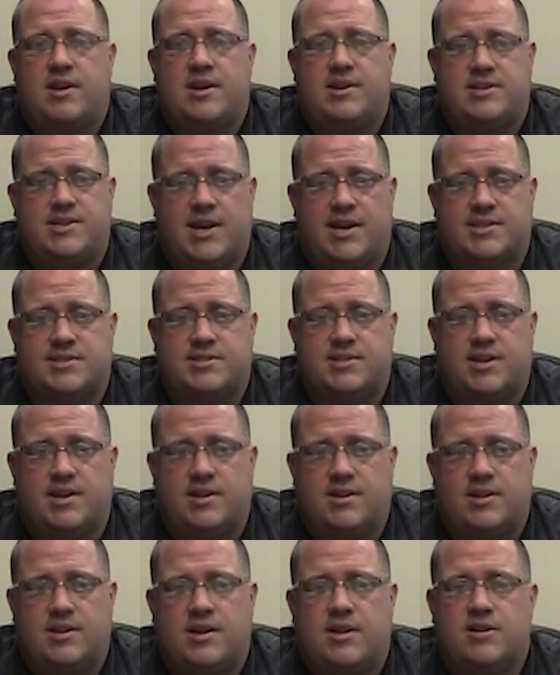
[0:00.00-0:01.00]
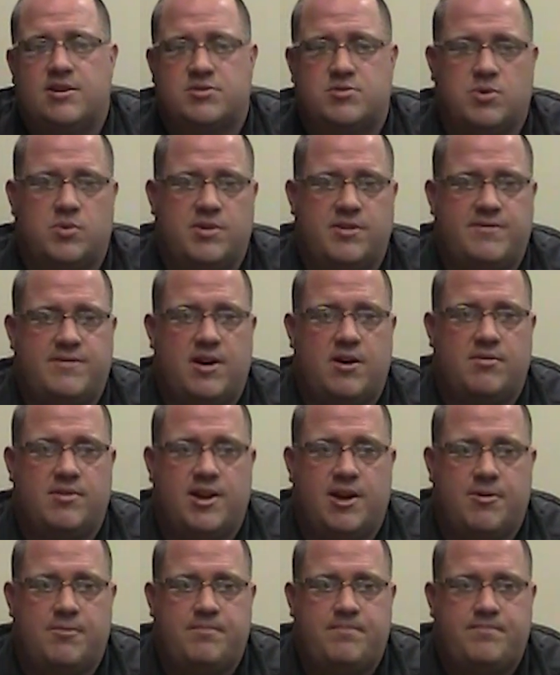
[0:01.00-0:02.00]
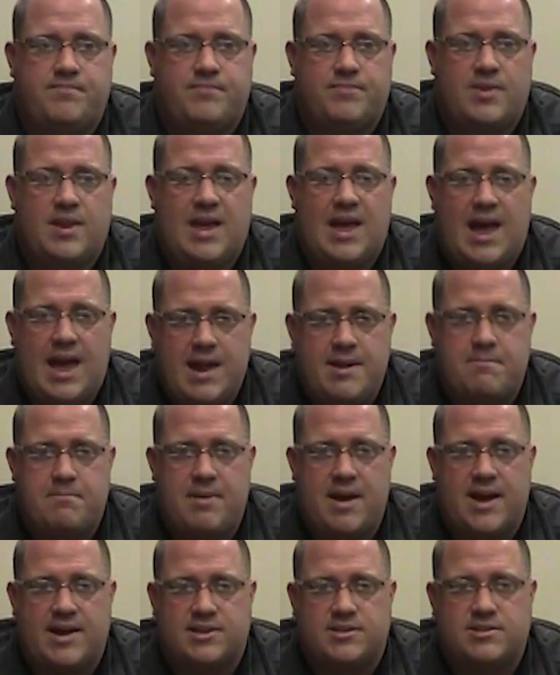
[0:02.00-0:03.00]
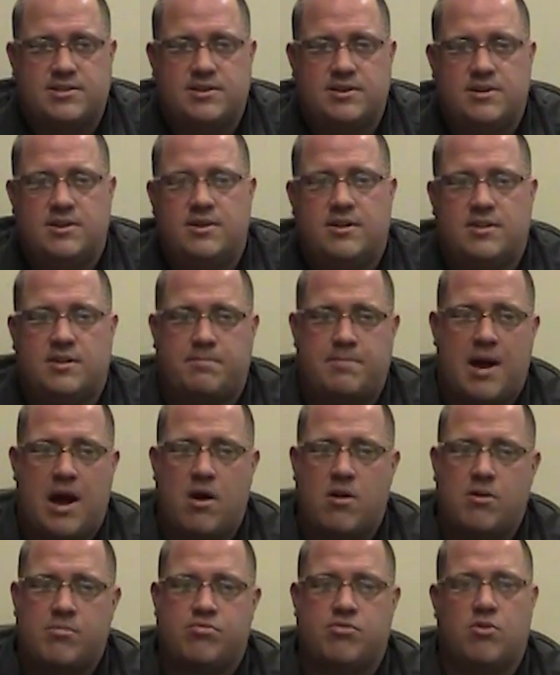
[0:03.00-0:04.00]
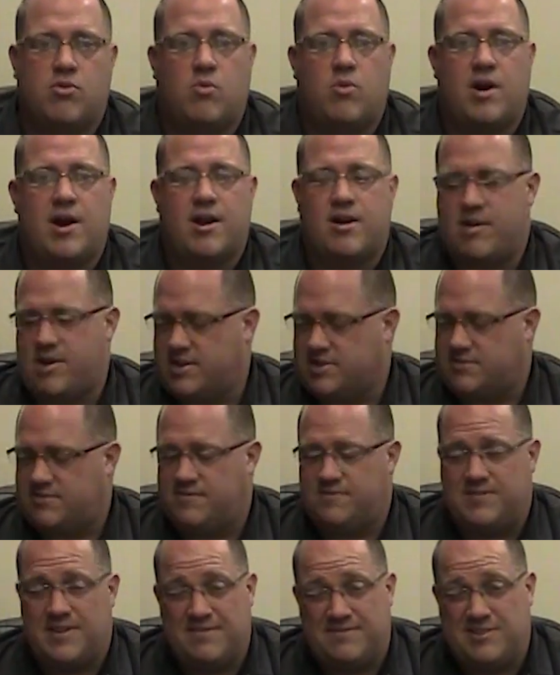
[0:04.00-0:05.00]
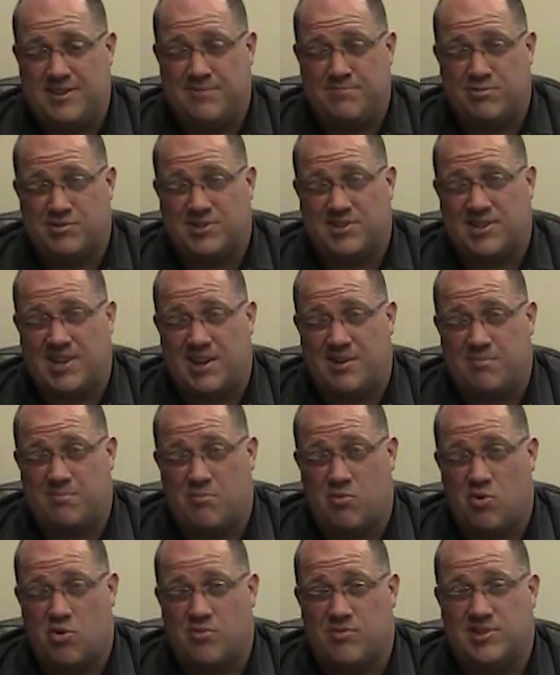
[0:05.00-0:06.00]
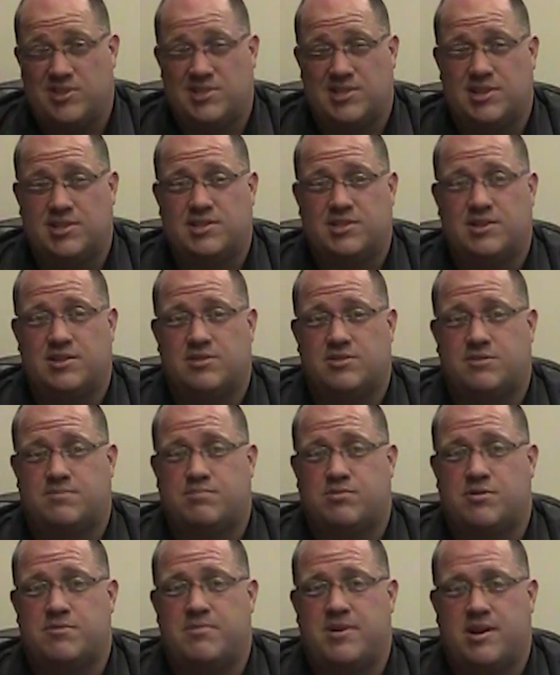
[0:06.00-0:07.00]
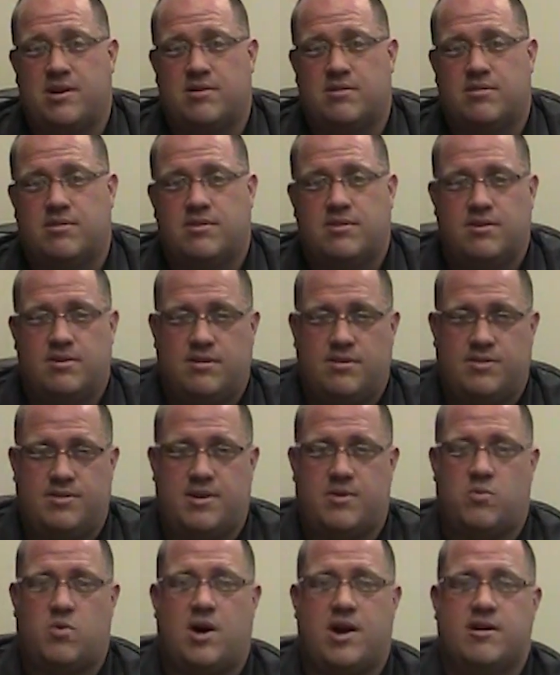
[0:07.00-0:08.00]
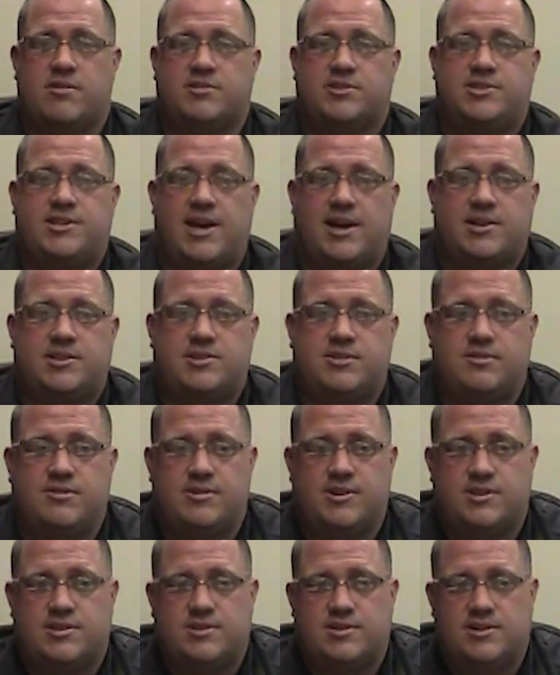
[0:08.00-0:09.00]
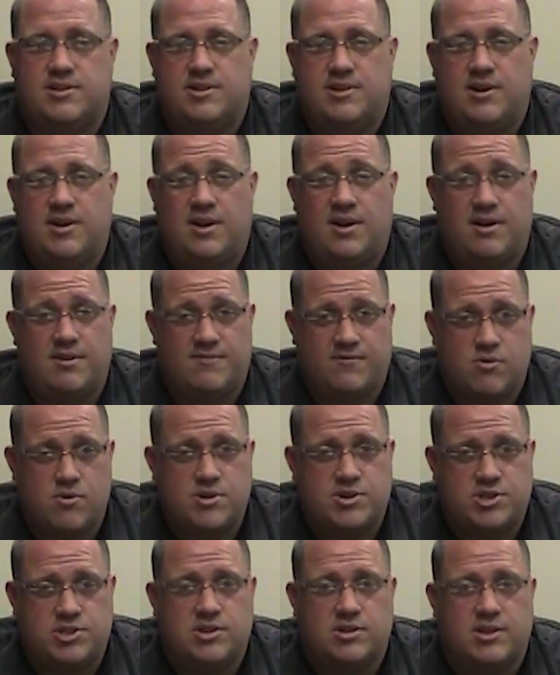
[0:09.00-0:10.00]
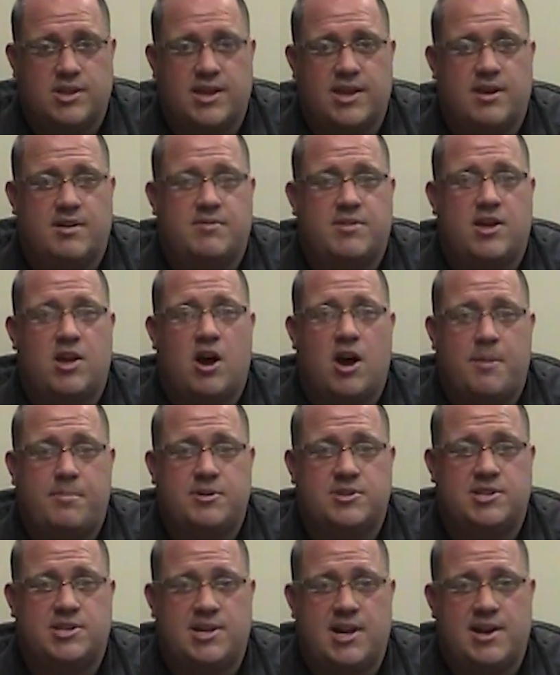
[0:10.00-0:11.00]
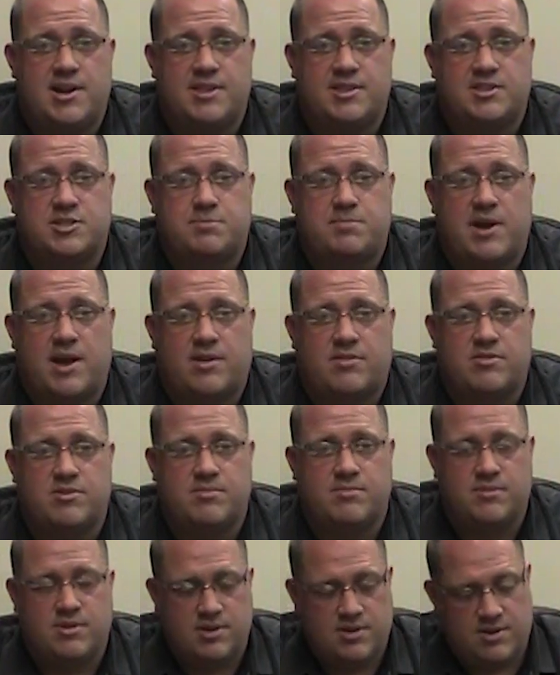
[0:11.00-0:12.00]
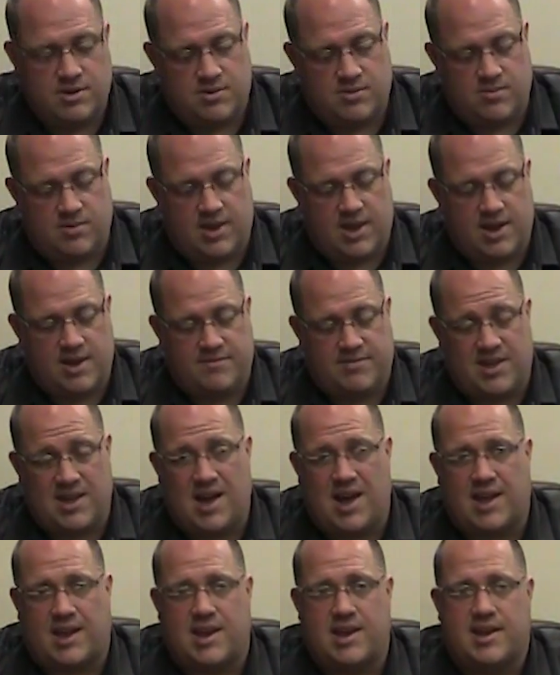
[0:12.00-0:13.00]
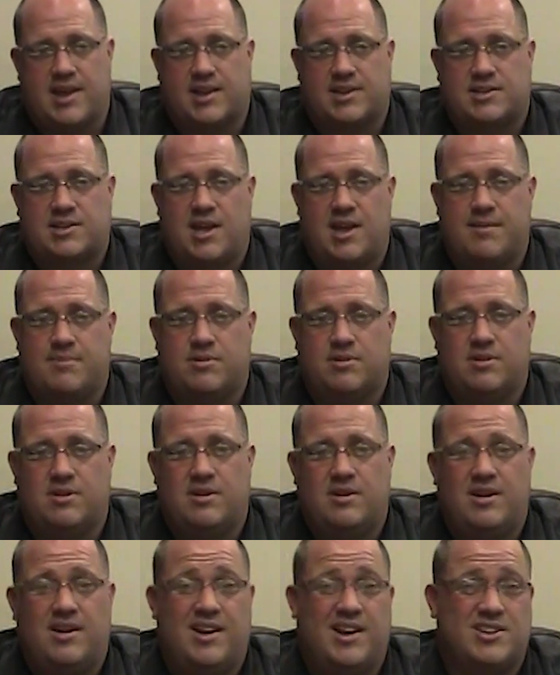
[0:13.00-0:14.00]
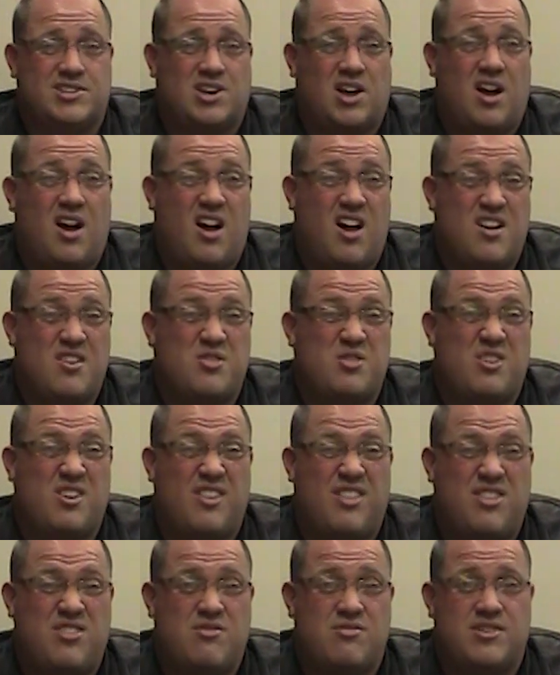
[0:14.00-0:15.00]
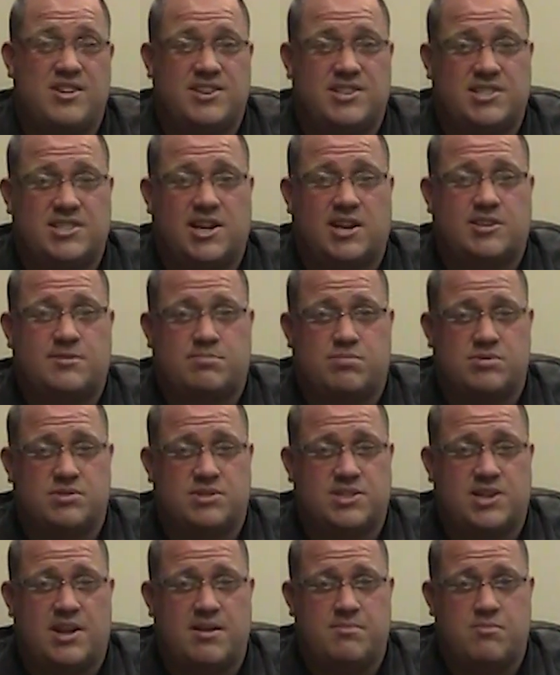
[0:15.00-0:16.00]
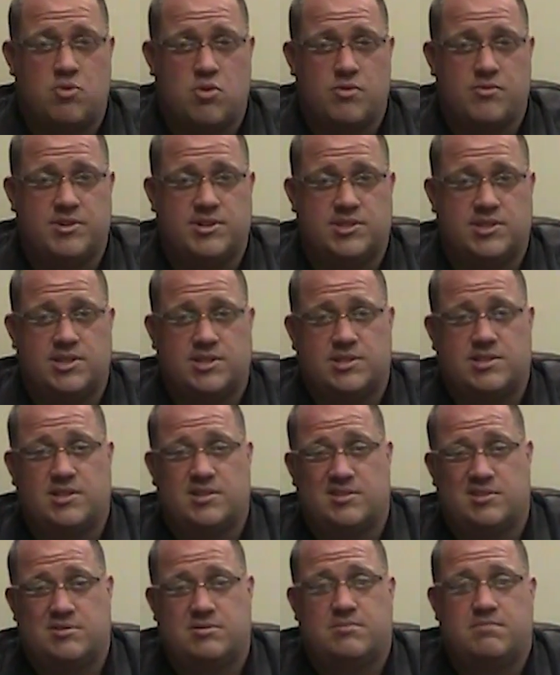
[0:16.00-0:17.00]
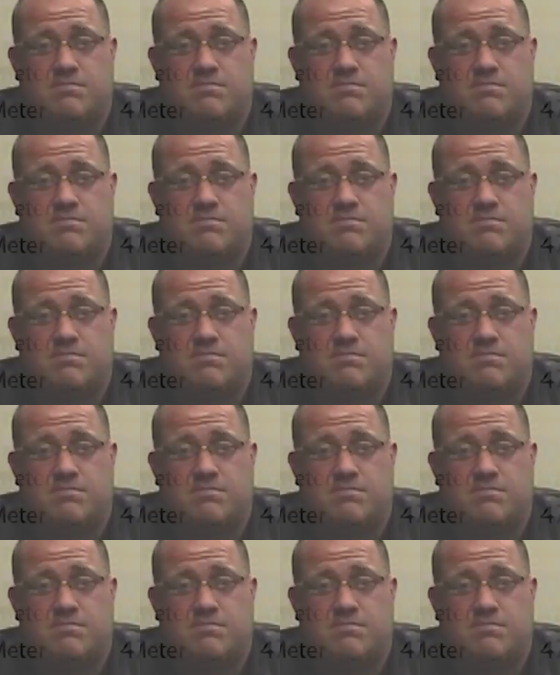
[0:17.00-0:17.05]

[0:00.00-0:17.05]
and testing, here's what we found out. At best, the PowerPro wire has 50% more resistance per meter than Wirez Tech Series. Unfortunately, at the opposite end of the spectrum, we have the iConnect cable. It has 136% more resistance